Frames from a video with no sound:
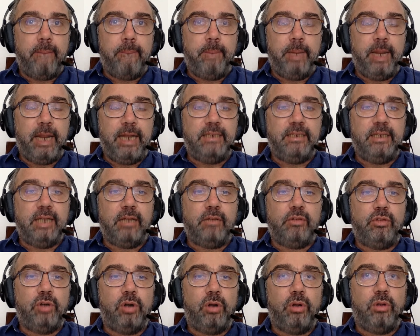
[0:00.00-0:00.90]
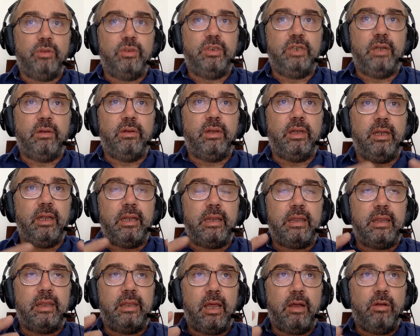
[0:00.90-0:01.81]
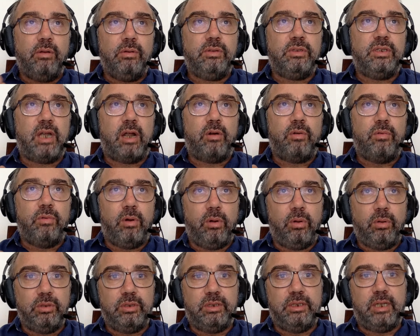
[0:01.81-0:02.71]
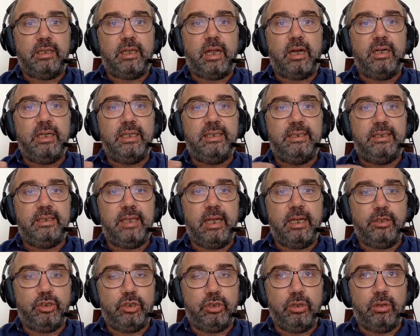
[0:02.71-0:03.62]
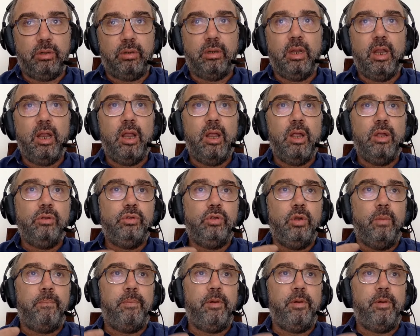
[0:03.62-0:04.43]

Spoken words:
plays that role. So those are roles that are essential to